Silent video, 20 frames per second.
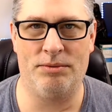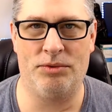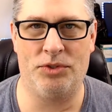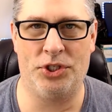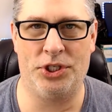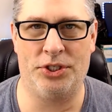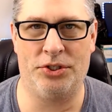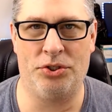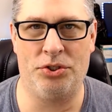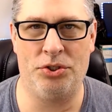
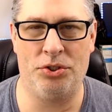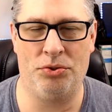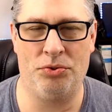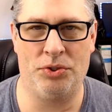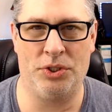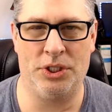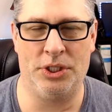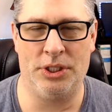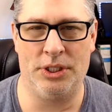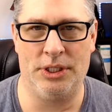just
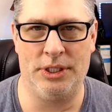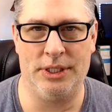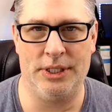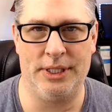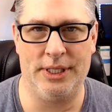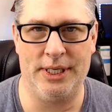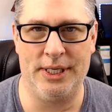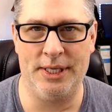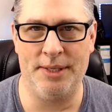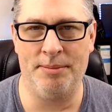using
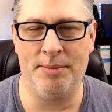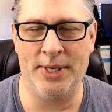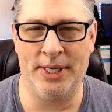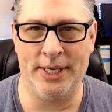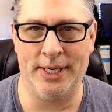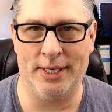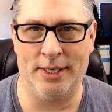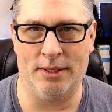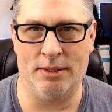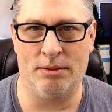
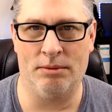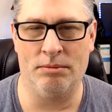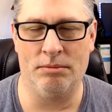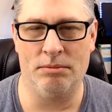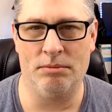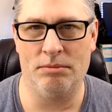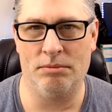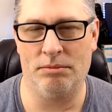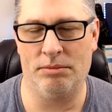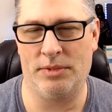email
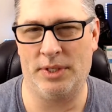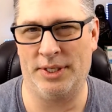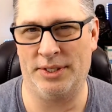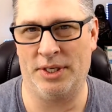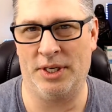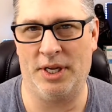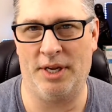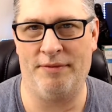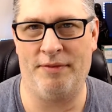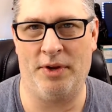
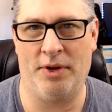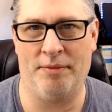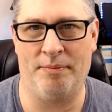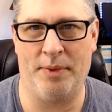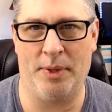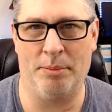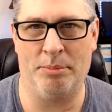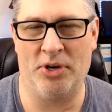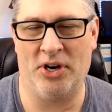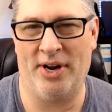doesn't give you up
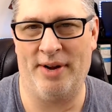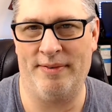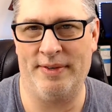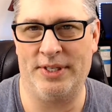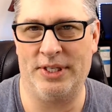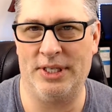your privacy,